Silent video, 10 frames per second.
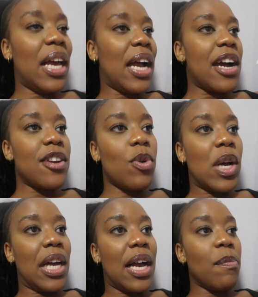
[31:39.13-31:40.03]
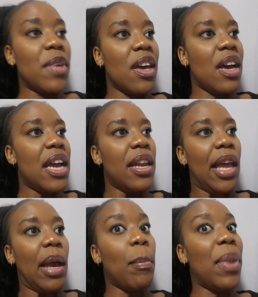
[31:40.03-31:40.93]
Like I don't want to come here and
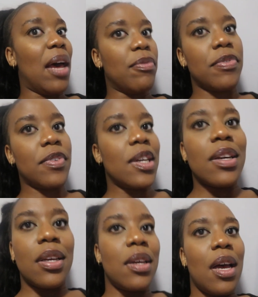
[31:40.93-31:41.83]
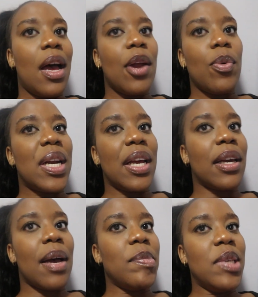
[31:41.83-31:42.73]
like bluff I don't want
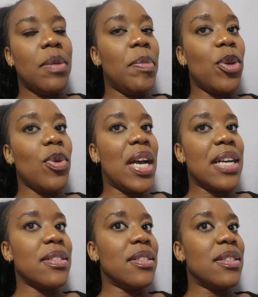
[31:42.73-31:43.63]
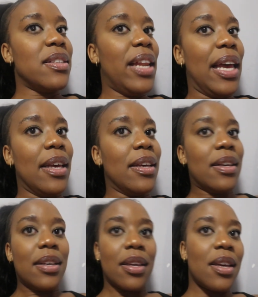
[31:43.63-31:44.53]
to come here and make you guys like
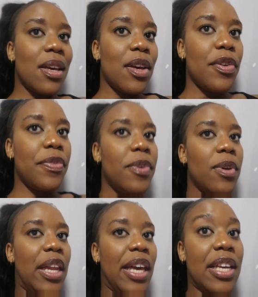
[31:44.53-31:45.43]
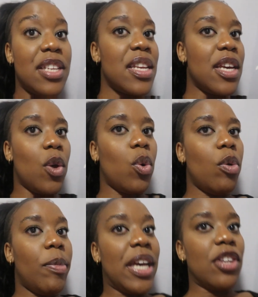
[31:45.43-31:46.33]
feel like anything in
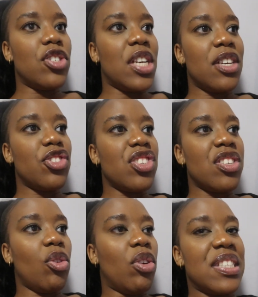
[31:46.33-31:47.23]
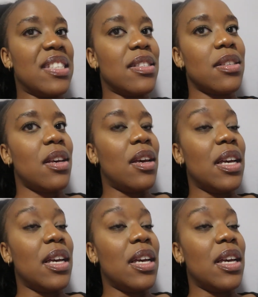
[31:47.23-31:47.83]
Kulumayenji is just nonsense.